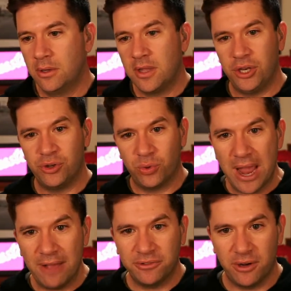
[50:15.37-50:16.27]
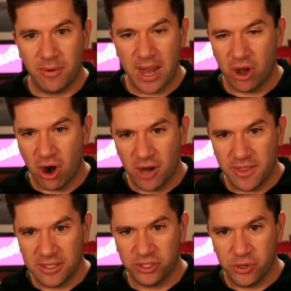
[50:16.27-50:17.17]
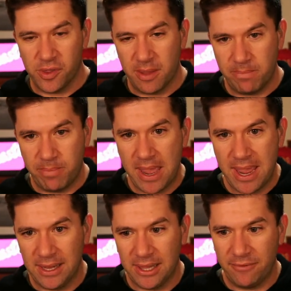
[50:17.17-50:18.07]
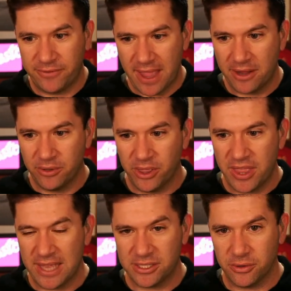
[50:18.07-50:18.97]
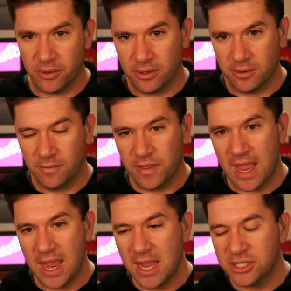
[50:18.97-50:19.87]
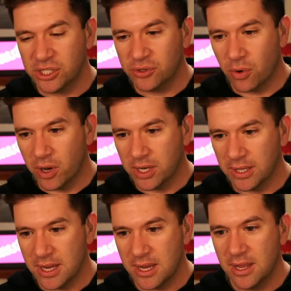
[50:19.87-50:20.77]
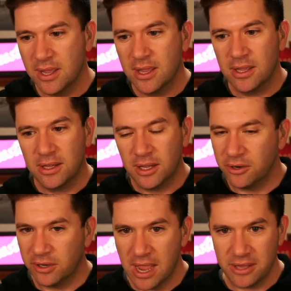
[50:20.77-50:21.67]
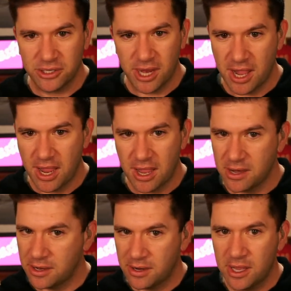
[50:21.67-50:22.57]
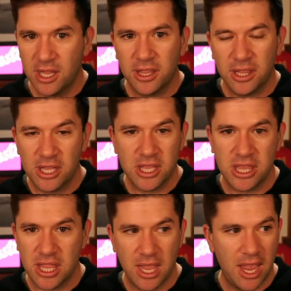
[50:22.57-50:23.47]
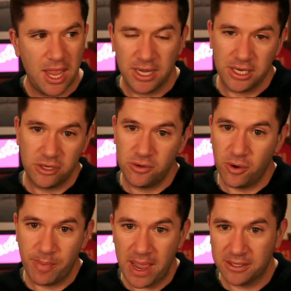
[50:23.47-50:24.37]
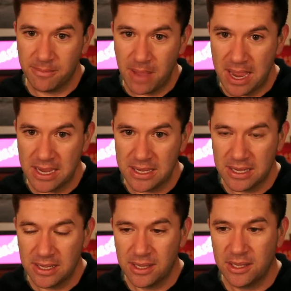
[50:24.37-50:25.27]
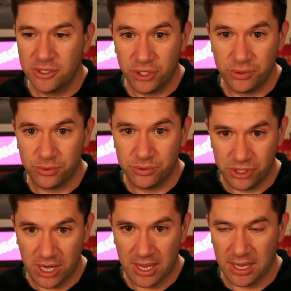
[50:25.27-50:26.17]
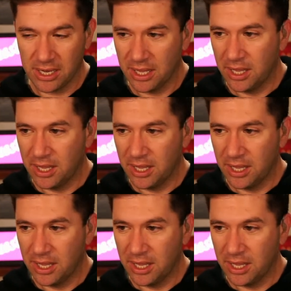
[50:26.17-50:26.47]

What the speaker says: They drafted a right guard. That's good. They paid a left tackle. That's good. They historically, under Kyle Shanahan, and you go back to Mike, too, Shanahan,